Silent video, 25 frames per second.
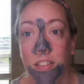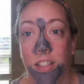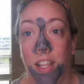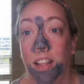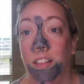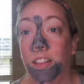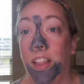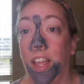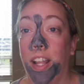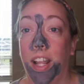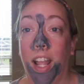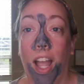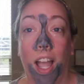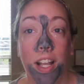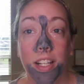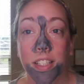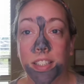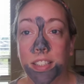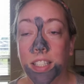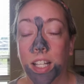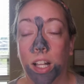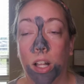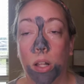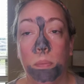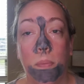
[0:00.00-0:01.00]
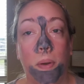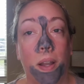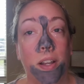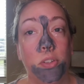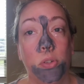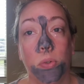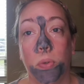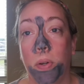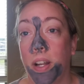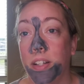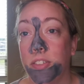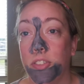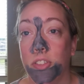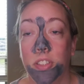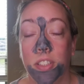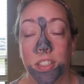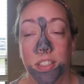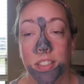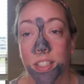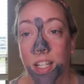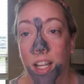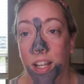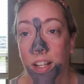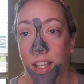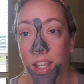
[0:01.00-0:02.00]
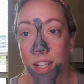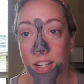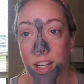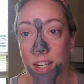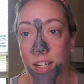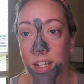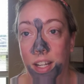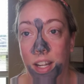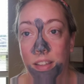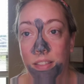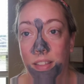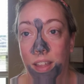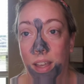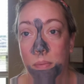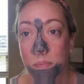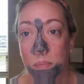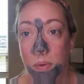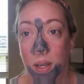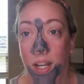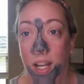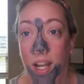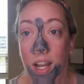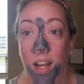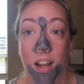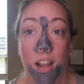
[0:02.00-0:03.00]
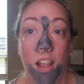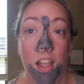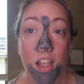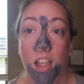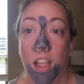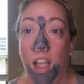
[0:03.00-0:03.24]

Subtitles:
like I sell, my director does not get any of that money.